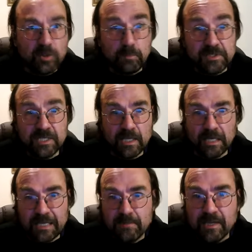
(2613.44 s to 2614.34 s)

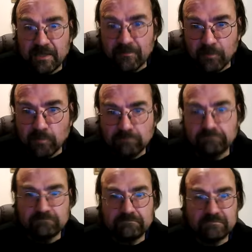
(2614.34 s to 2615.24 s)
particularly meaningful
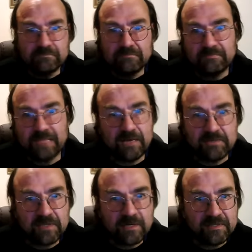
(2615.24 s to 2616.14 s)

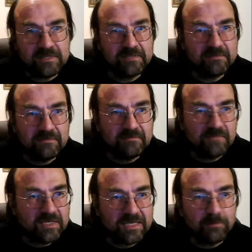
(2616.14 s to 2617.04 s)
outside this
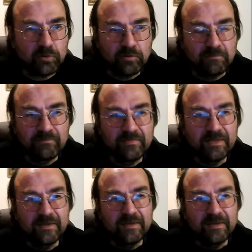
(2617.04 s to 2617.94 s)
example.
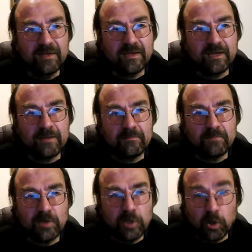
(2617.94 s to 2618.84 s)
Very
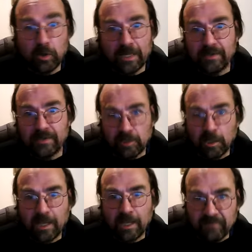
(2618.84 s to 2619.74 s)

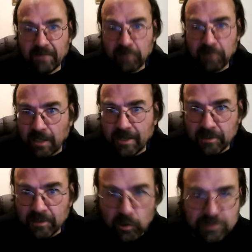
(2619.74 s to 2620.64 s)
unlike
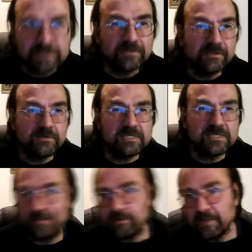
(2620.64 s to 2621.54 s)
God, who is
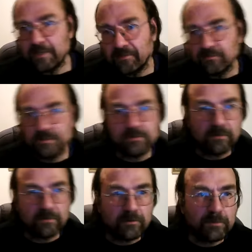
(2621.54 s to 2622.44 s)
very meaningful to a
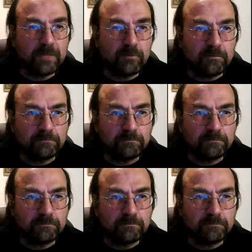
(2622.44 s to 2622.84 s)
lot of people.